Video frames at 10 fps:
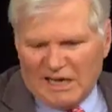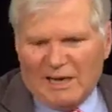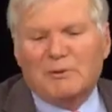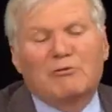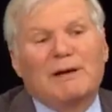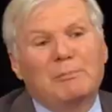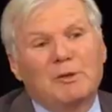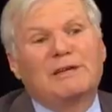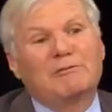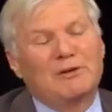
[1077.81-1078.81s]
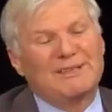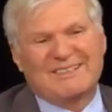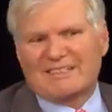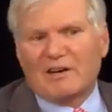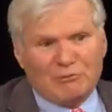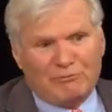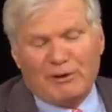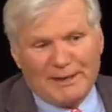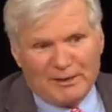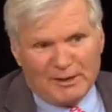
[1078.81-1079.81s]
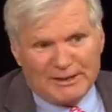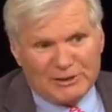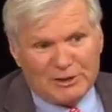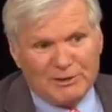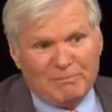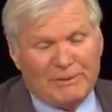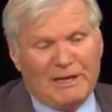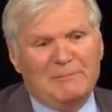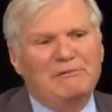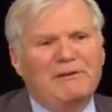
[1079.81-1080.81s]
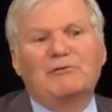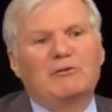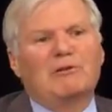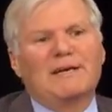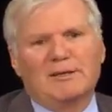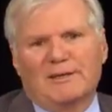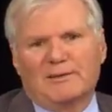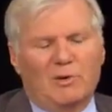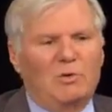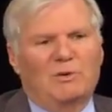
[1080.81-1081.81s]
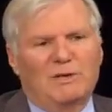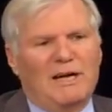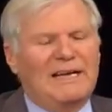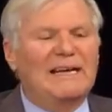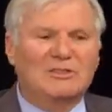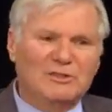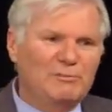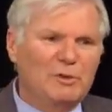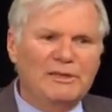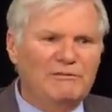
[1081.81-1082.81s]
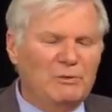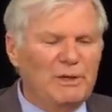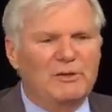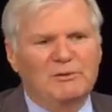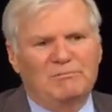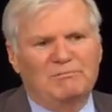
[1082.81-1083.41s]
I'm a great believer in self-regulation. I mean, federal regulator, I actually believe that we could